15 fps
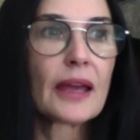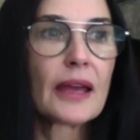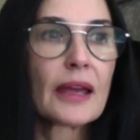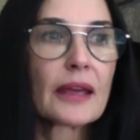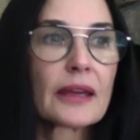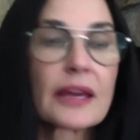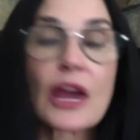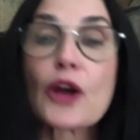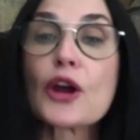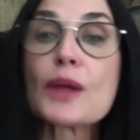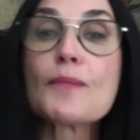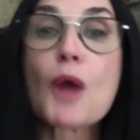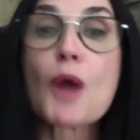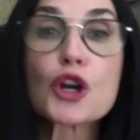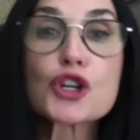Gary
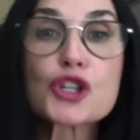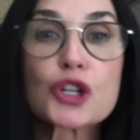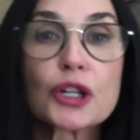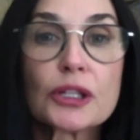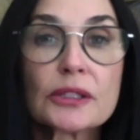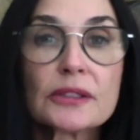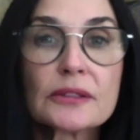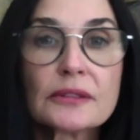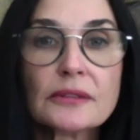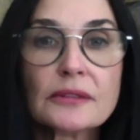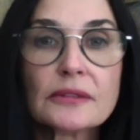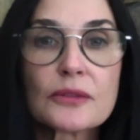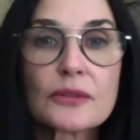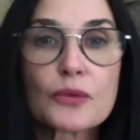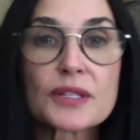Marshall
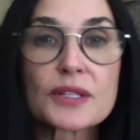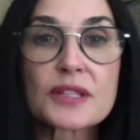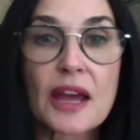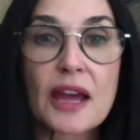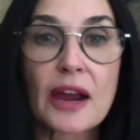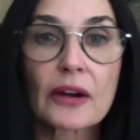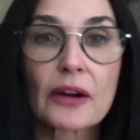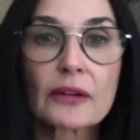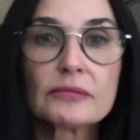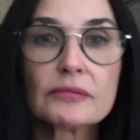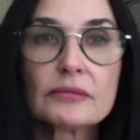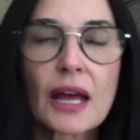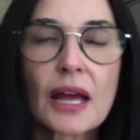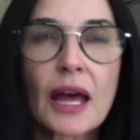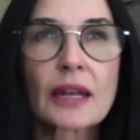was there.
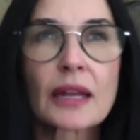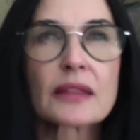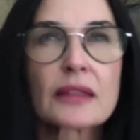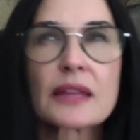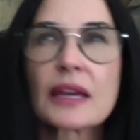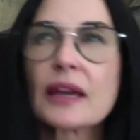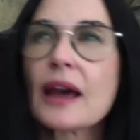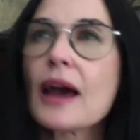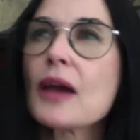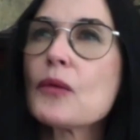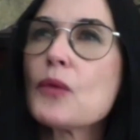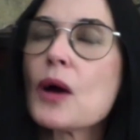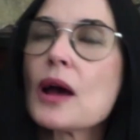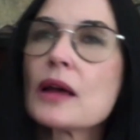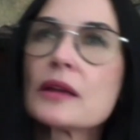And I think I
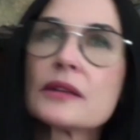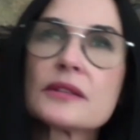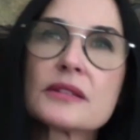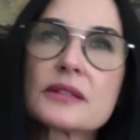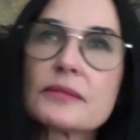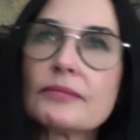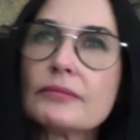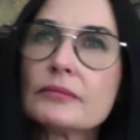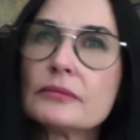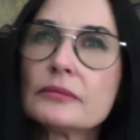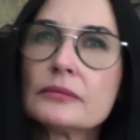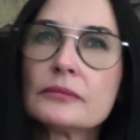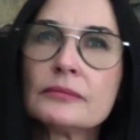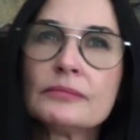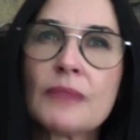was
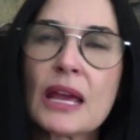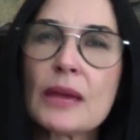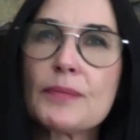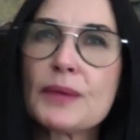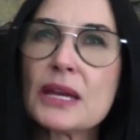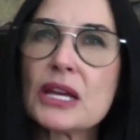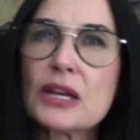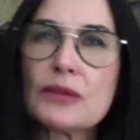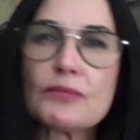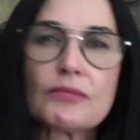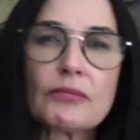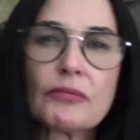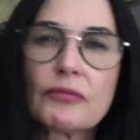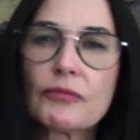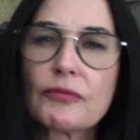maybe
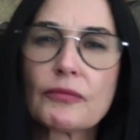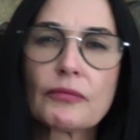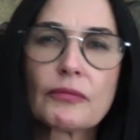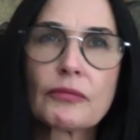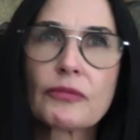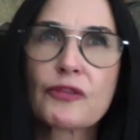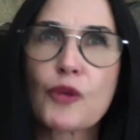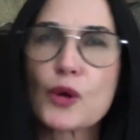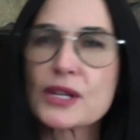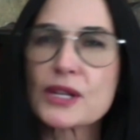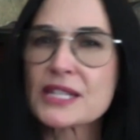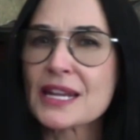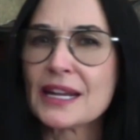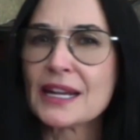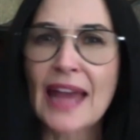
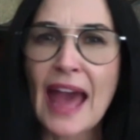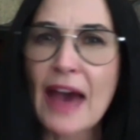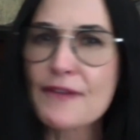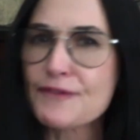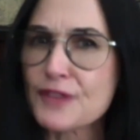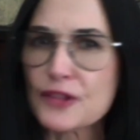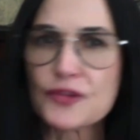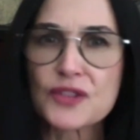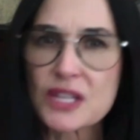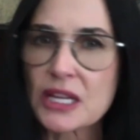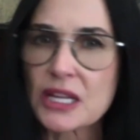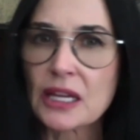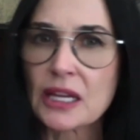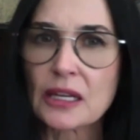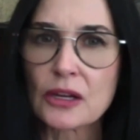14 and a half,
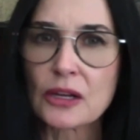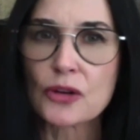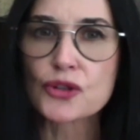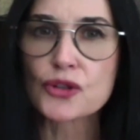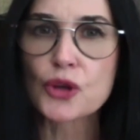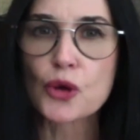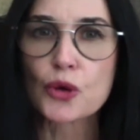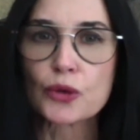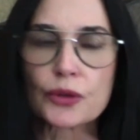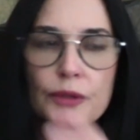15 years old.